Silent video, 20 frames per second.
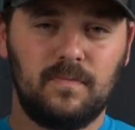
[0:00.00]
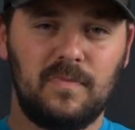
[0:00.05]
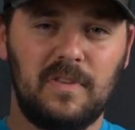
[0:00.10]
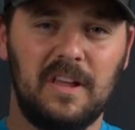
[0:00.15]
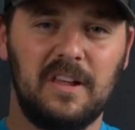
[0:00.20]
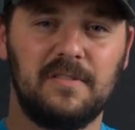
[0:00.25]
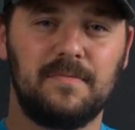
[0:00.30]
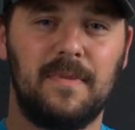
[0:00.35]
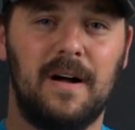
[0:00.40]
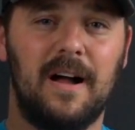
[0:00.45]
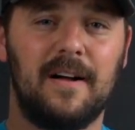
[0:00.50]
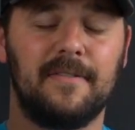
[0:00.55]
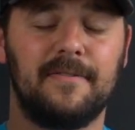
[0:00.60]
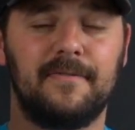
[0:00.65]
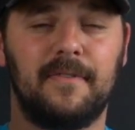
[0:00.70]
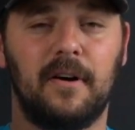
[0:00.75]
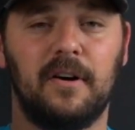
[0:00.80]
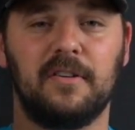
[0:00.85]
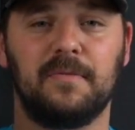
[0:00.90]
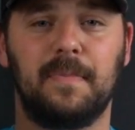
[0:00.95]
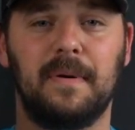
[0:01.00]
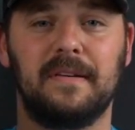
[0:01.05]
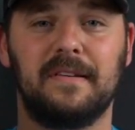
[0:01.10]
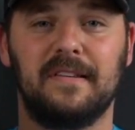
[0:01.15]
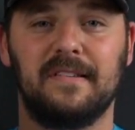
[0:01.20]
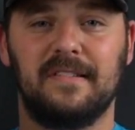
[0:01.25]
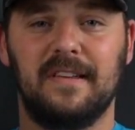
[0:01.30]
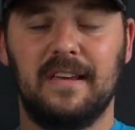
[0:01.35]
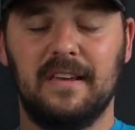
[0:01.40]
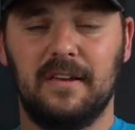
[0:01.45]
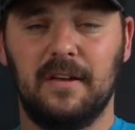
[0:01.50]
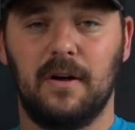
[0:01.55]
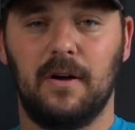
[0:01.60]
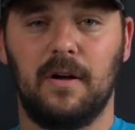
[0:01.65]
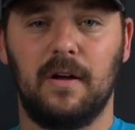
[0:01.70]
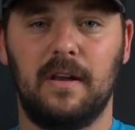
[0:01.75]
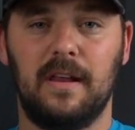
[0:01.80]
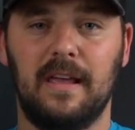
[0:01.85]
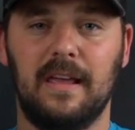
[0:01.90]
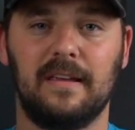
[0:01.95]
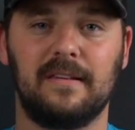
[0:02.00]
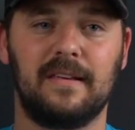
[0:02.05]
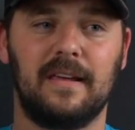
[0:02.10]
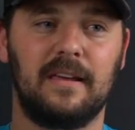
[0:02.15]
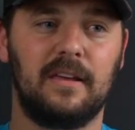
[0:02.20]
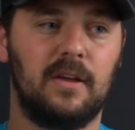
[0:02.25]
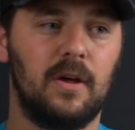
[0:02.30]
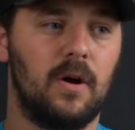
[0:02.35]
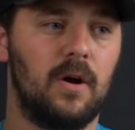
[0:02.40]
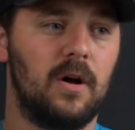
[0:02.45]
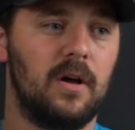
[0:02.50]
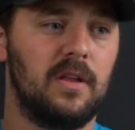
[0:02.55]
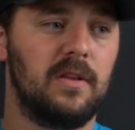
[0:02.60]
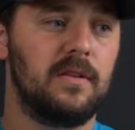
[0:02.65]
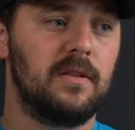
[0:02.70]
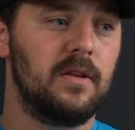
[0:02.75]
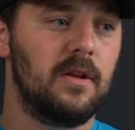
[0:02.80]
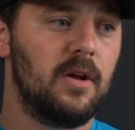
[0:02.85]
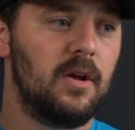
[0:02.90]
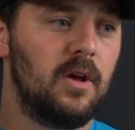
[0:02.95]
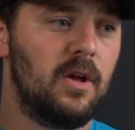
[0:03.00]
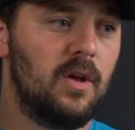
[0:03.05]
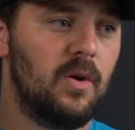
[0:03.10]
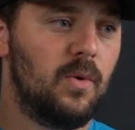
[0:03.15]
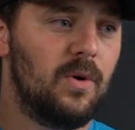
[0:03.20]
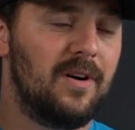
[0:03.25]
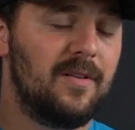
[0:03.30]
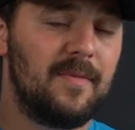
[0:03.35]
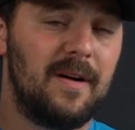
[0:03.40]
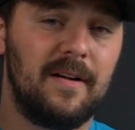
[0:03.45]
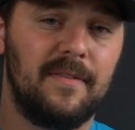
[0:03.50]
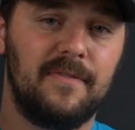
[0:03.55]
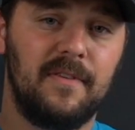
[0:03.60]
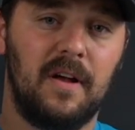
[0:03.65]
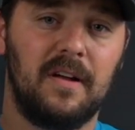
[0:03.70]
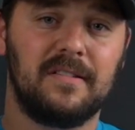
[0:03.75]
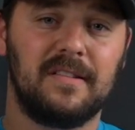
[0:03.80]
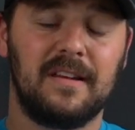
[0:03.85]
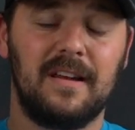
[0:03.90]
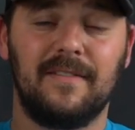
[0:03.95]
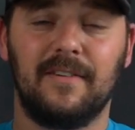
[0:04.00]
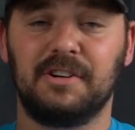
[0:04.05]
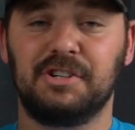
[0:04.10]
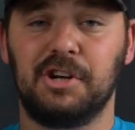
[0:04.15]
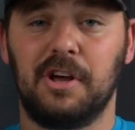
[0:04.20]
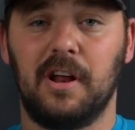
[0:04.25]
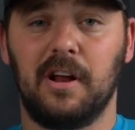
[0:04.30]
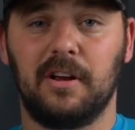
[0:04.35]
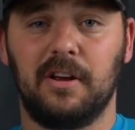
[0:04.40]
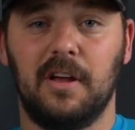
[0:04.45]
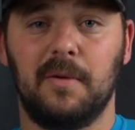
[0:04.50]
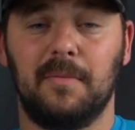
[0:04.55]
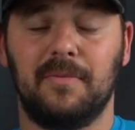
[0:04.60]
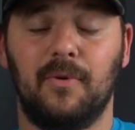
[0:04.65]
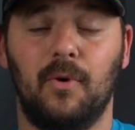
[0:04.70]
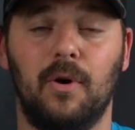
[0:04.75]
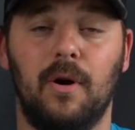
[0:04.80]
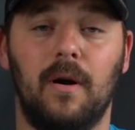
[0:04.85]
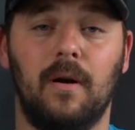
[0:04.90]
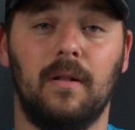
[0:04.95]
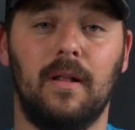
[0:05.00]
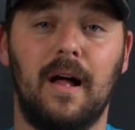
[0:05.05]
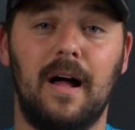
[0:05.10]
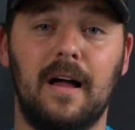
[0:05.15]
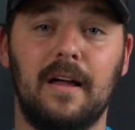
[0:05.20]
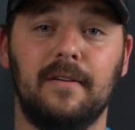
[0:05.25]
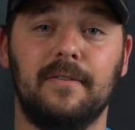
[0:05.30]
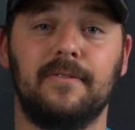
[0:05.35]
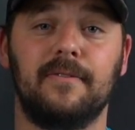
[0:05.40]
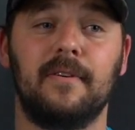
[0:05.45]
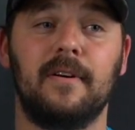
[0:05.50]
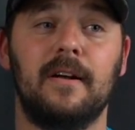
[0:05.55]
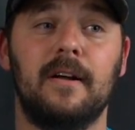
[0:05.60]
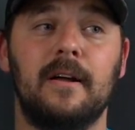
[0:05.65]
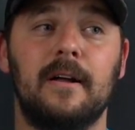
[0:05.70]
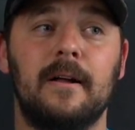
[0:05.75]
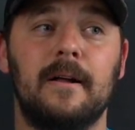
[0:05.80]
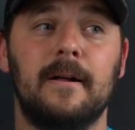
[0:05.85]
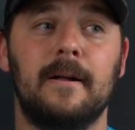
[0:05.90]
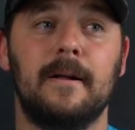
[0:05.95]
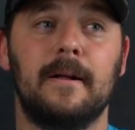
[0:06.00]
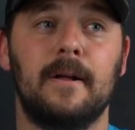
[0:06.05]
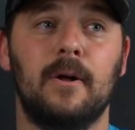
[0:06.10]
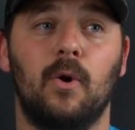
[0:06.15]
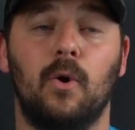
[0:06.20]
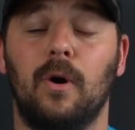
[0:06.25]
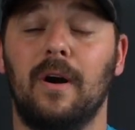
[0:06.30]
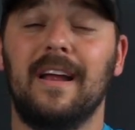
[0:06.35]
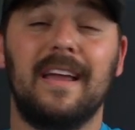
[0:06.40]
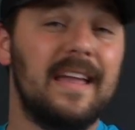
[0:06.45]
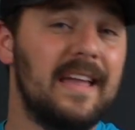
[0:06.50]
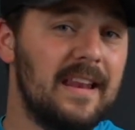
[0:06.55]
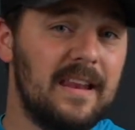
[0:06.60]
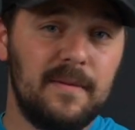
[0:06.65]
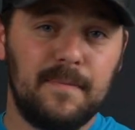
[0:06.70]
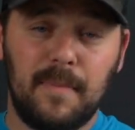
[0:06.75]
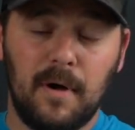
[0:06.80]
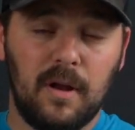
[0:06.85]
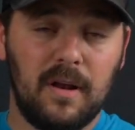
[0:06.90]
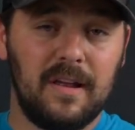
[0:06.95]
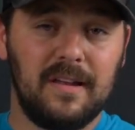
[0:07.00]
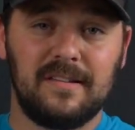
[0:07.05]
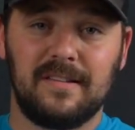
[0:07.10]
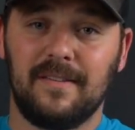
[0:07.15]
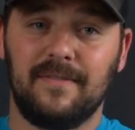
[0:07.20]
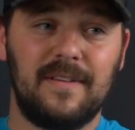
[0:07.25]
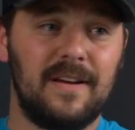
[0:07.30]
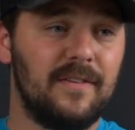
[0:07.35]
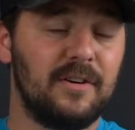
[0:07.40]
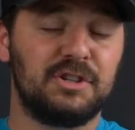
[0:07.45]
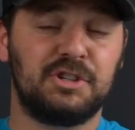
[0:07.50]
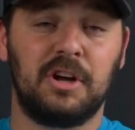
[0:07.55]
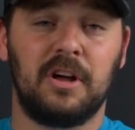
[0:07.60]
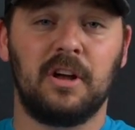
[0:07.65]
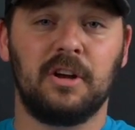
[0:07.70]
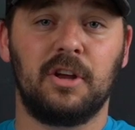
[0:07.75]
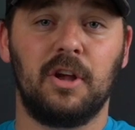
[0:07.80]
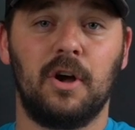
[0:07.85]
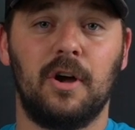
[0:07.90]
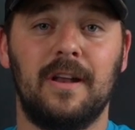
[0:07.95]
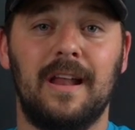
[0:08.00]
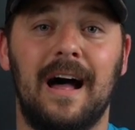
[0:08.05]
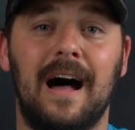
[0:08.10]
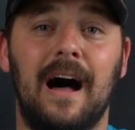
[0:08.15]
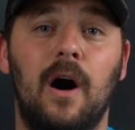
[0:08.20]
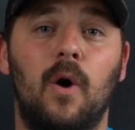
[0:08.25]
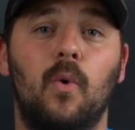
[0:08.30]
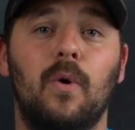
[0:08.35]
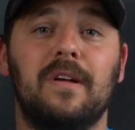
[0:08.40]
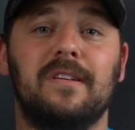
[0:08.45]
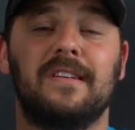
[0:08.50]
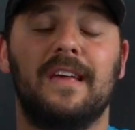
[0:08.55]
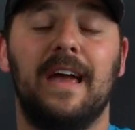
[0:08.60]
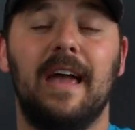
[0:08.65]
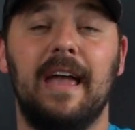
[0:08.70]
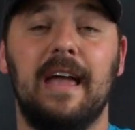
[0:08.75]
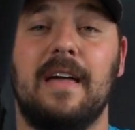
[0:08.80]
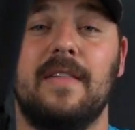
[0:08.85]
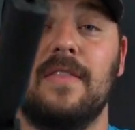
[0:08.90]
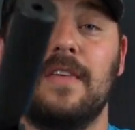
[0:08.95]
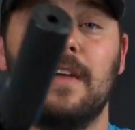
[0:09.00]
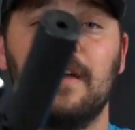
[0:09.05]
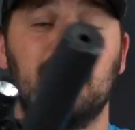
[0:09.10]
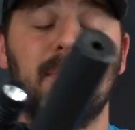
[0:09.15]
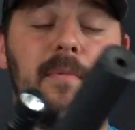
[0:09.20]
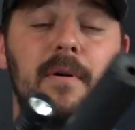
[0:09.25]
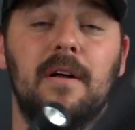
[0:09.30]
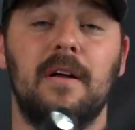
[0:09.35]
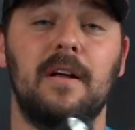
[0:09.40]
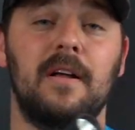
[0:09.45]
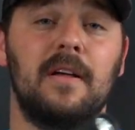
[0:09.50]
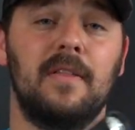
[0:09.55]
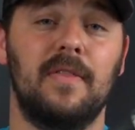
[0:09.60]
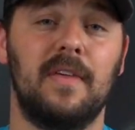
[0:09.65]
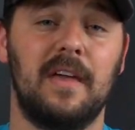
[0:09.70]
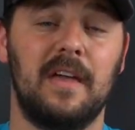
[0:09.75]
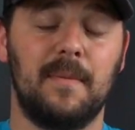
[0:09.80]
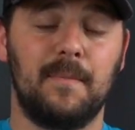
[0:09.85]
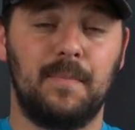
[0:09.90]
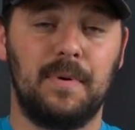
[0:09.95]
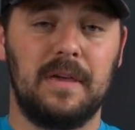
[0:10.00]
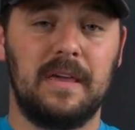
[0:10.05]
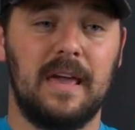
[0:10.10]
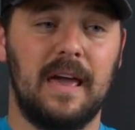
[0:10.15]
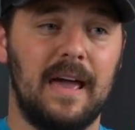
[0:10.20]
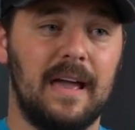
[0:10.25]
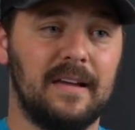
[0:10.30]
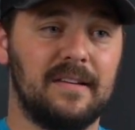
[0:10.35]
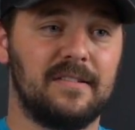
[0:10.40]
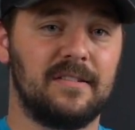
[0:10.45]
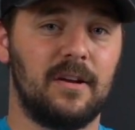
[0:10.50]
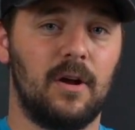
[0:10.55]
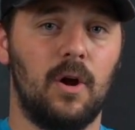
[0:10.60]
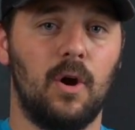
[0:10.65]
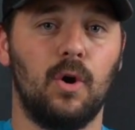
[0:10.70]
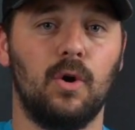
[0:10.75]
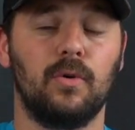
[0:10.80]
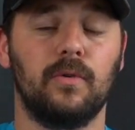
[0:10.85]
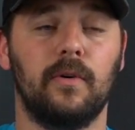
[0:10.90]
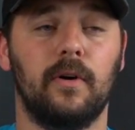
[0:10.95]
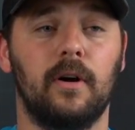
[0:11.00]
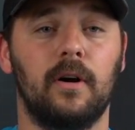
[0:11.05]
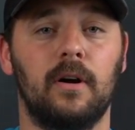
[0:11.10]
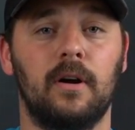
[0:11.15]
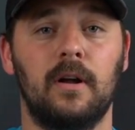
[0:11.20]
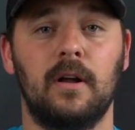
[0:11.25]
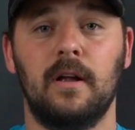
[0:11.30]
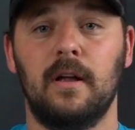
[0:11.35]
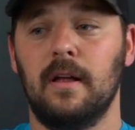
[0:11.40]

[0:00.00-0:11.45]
Is my first PCC gun, is a gun where my fiance never shot a gun before in her life, or anybody's have never shot a gun. I always hand them the MPX over